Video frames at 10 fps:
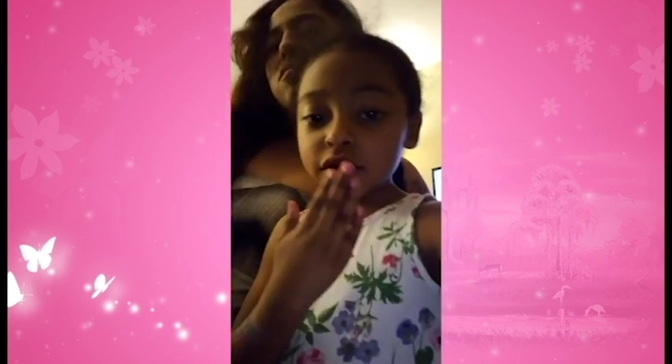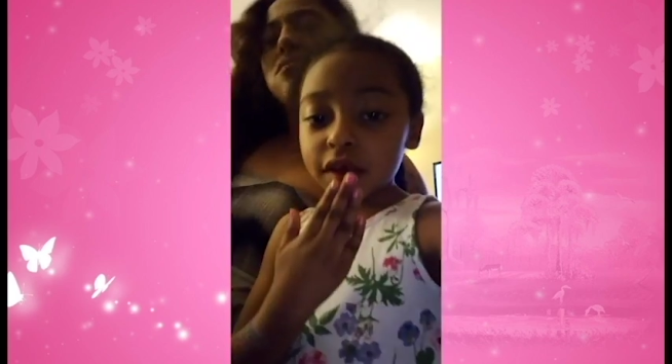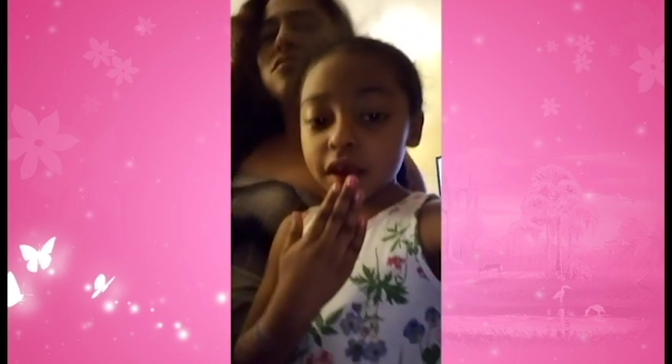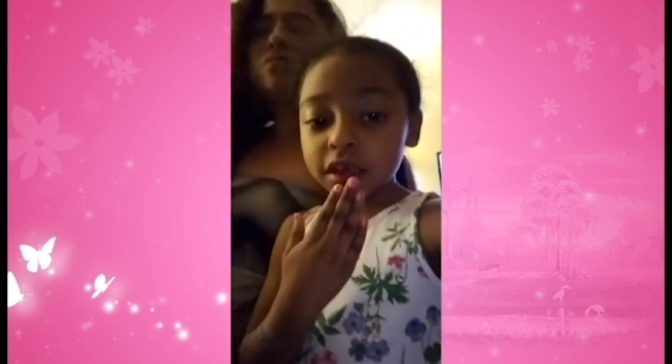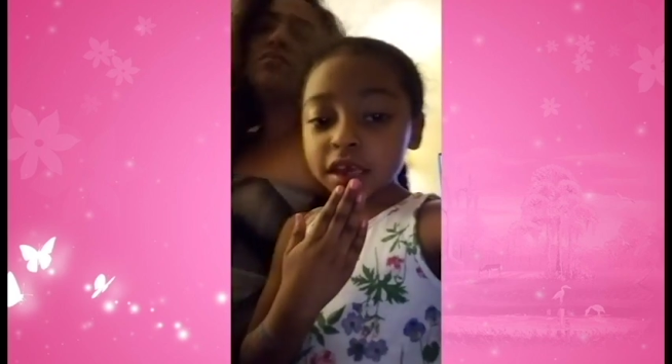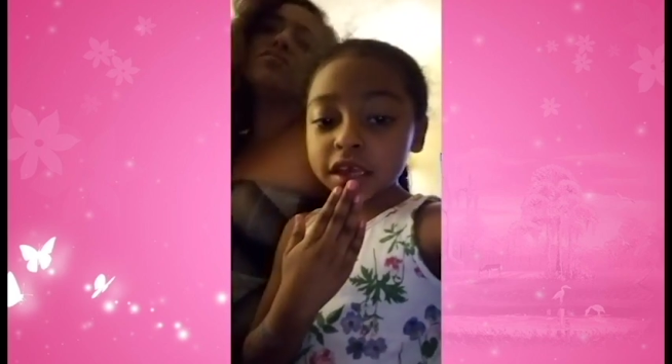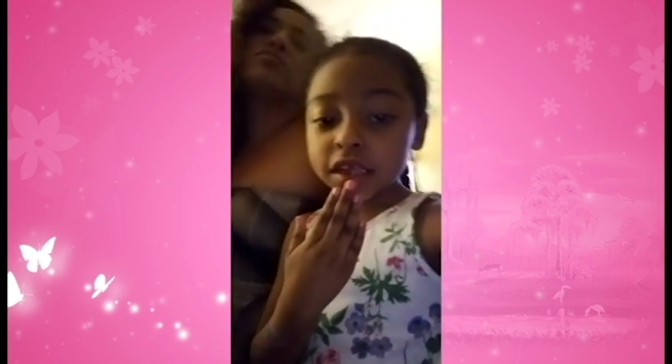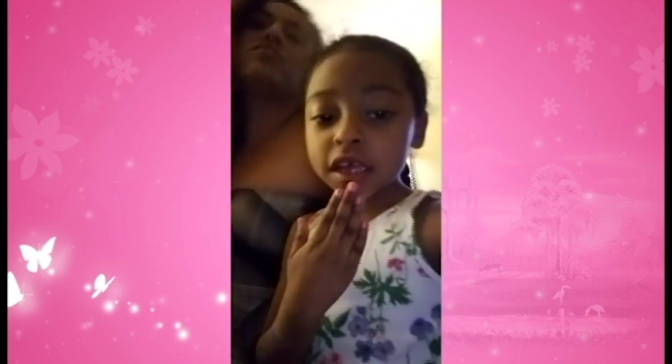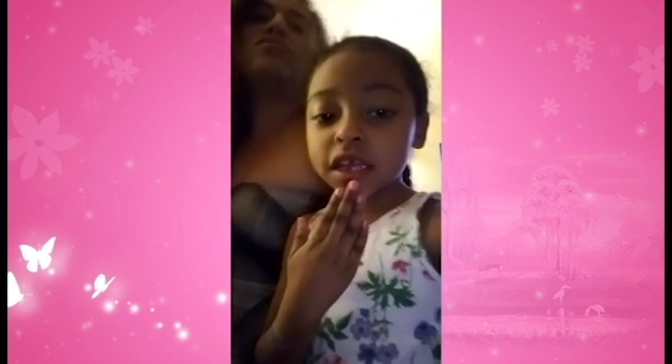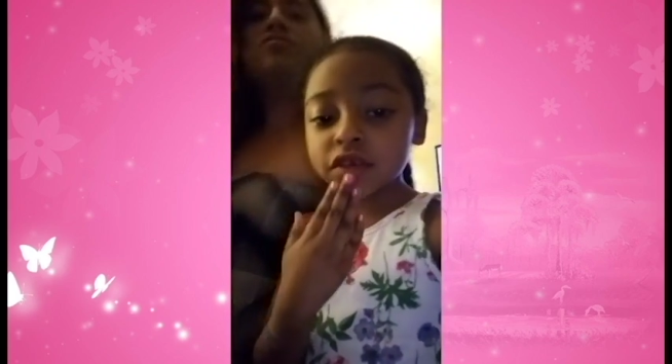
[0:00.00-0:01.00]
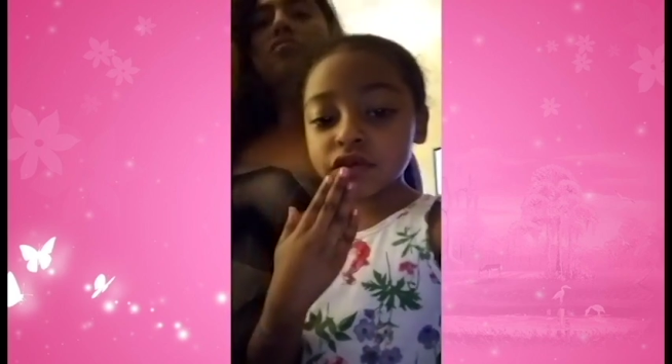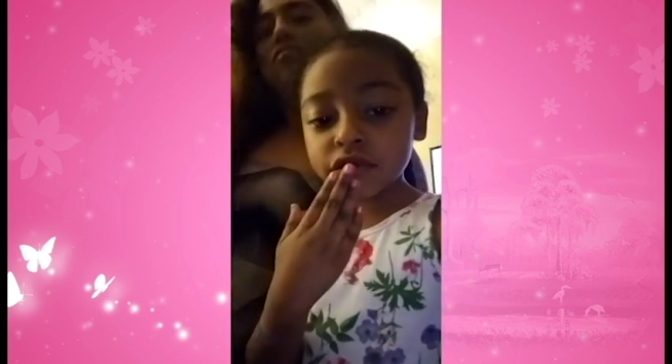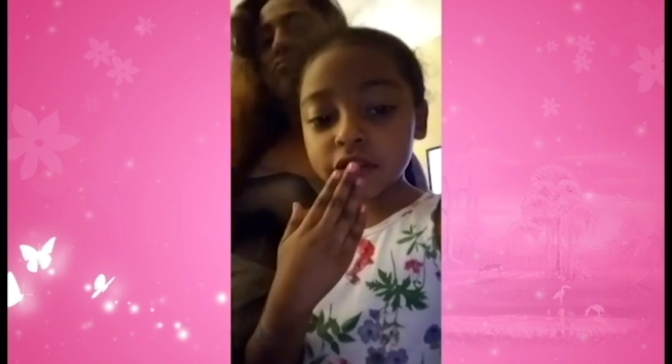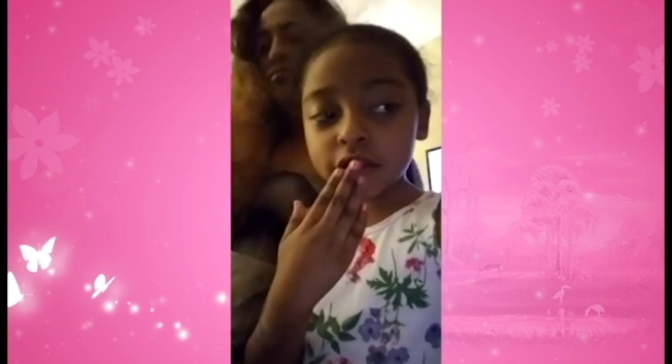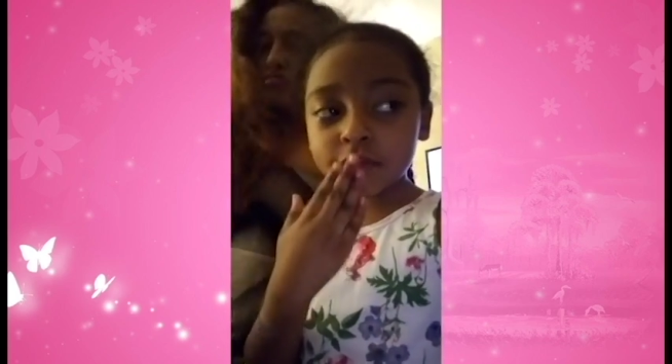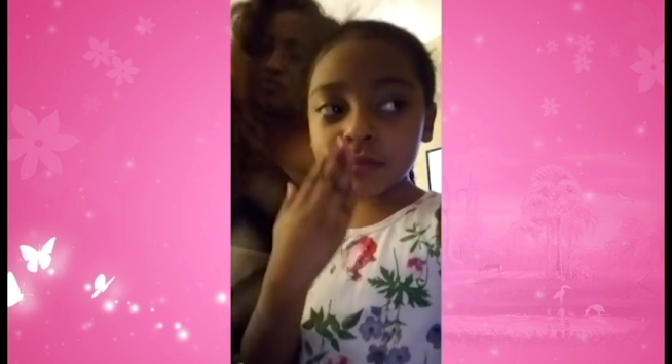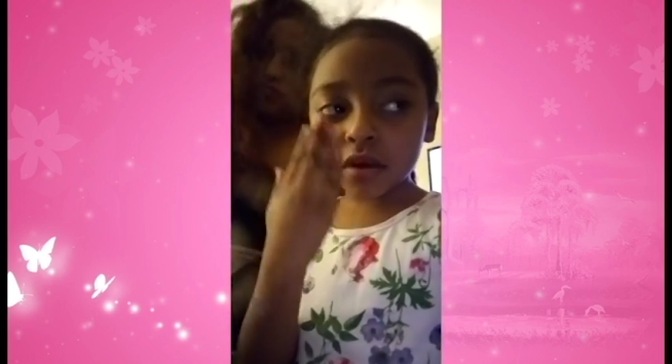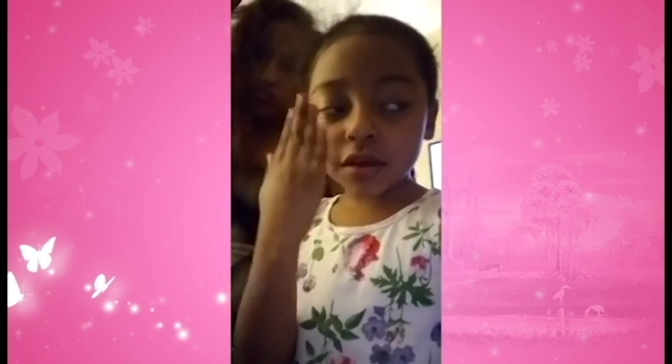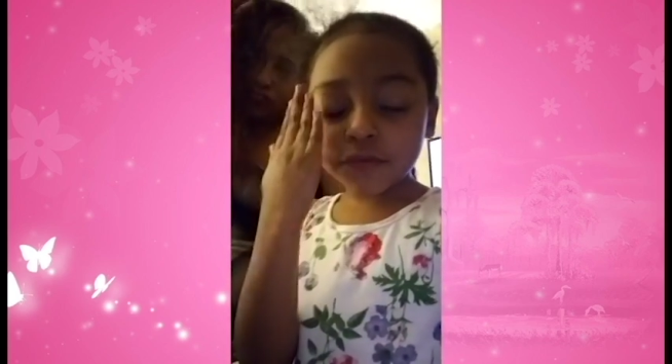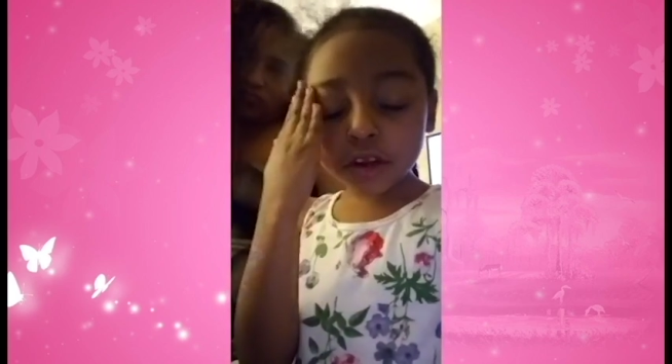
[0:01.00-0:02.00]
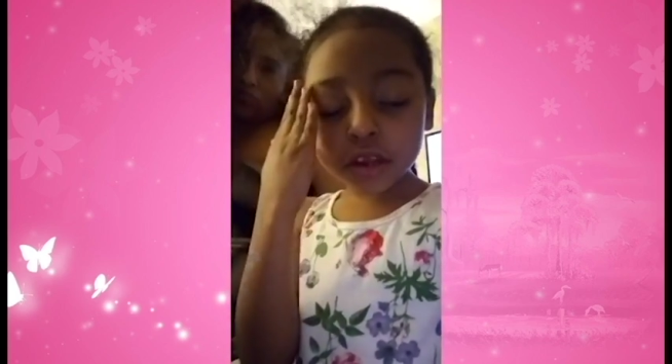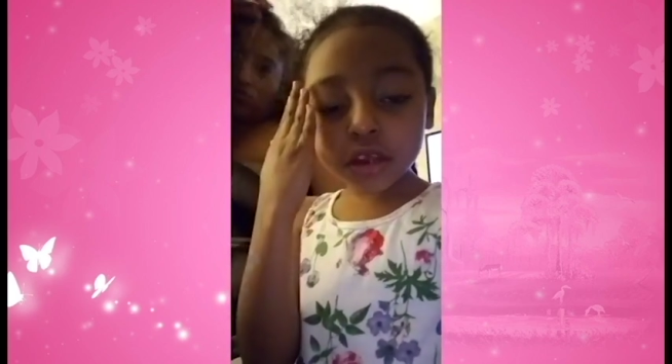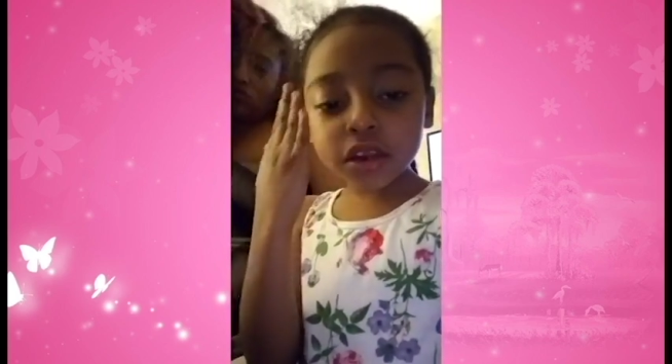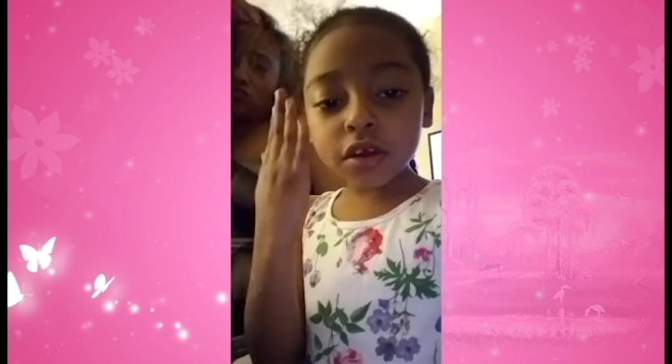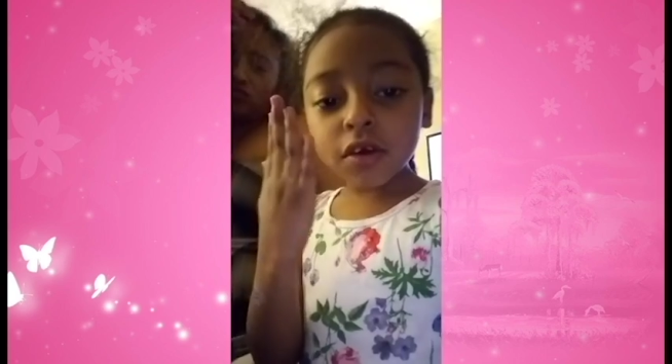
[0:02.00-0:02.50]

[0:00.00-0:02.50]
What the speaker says: I can't get you off my brain.